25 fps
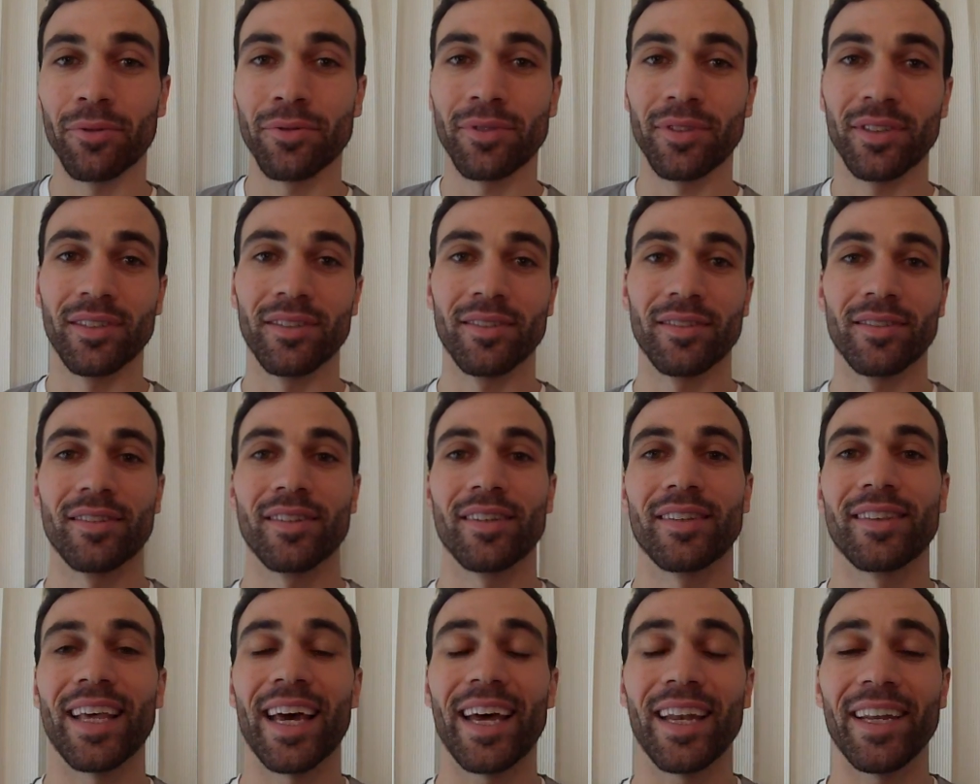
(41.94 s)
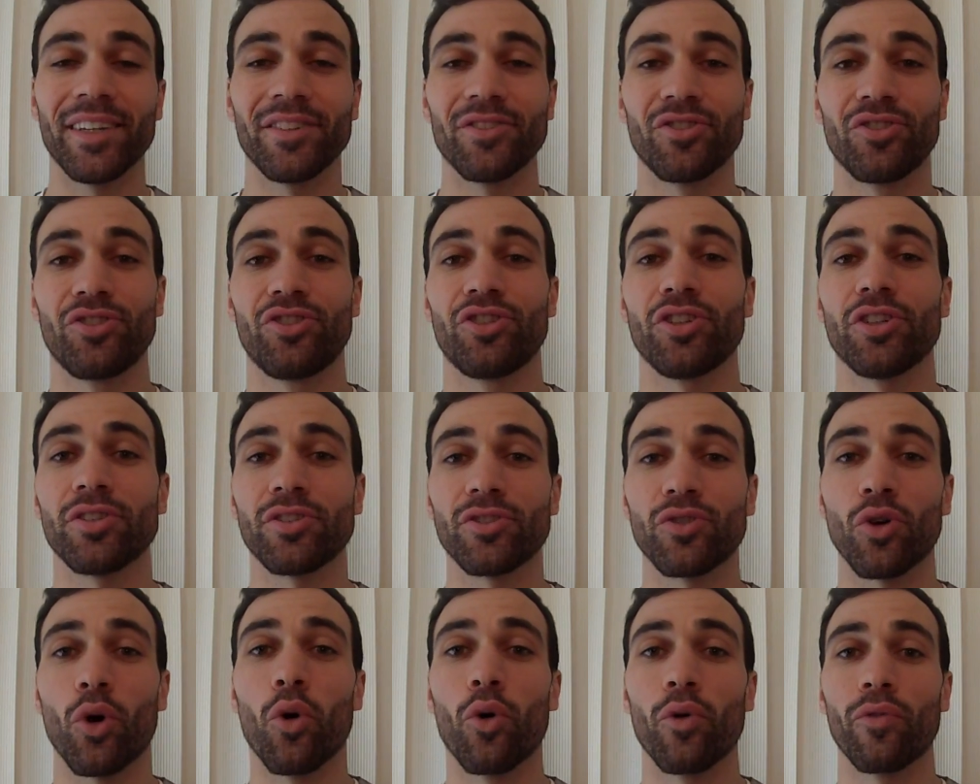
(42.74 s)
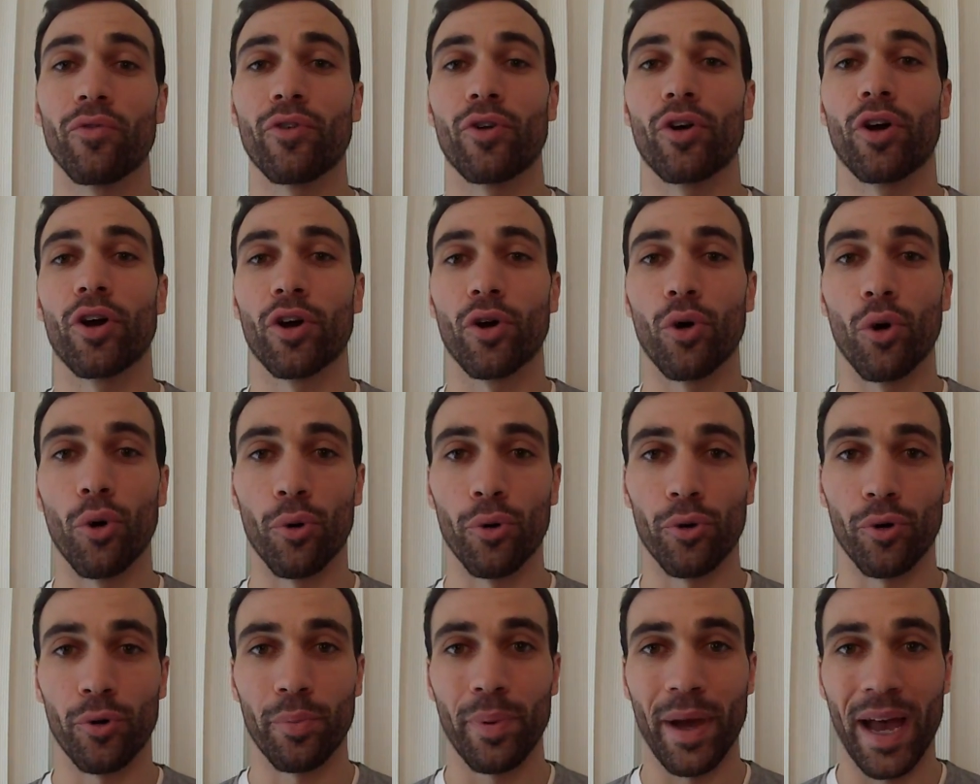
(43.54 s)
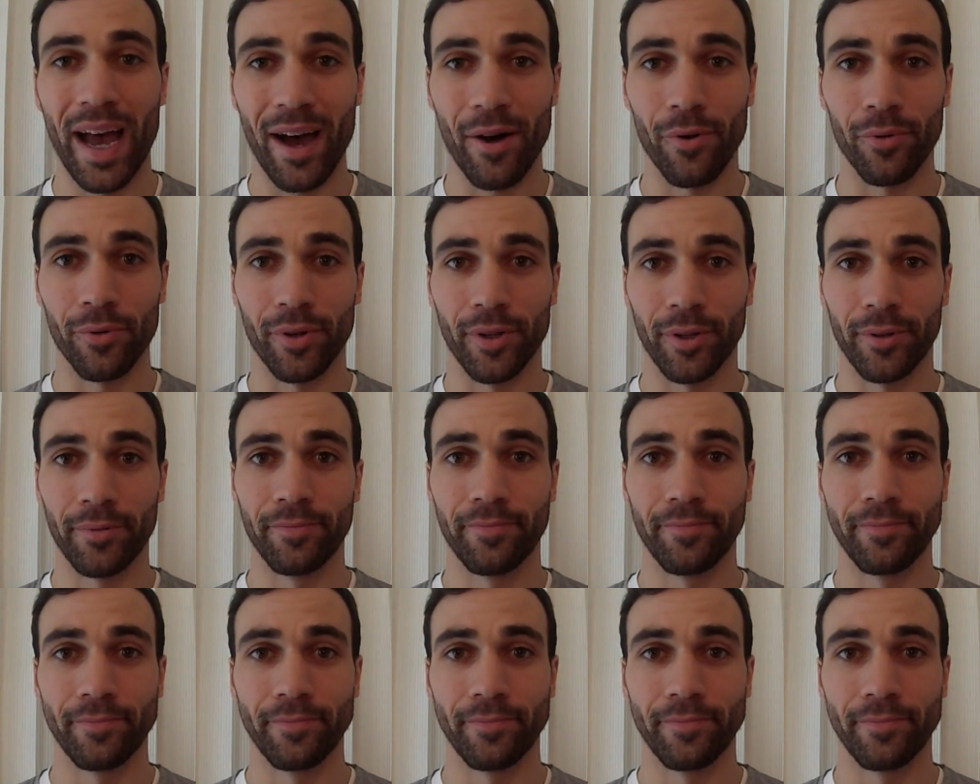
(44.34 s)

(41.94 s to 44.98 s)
ounces. That is just over a quarter pound.